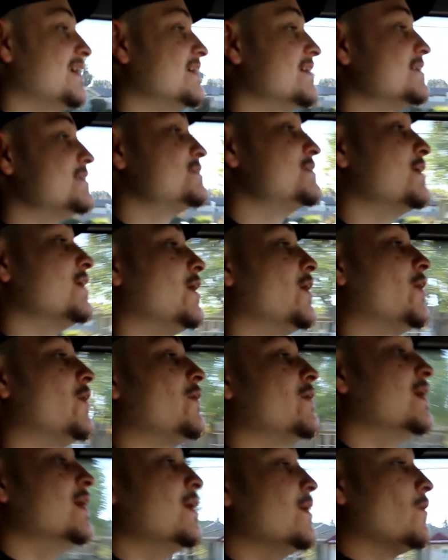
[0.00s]
So
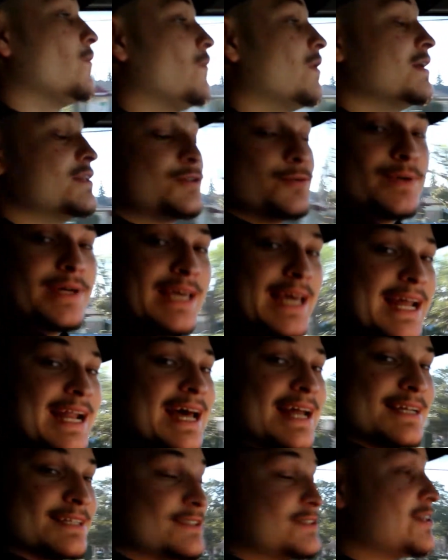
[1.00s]
once we get at
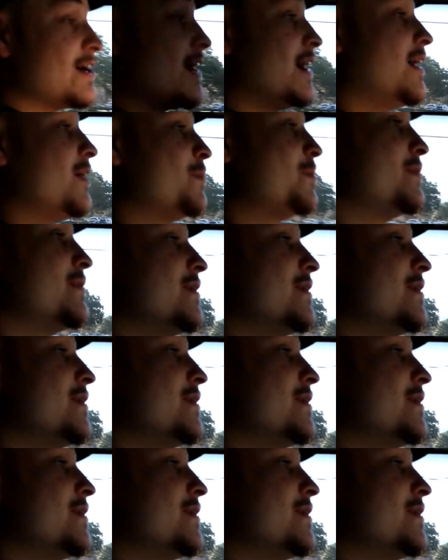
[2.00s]
a stop,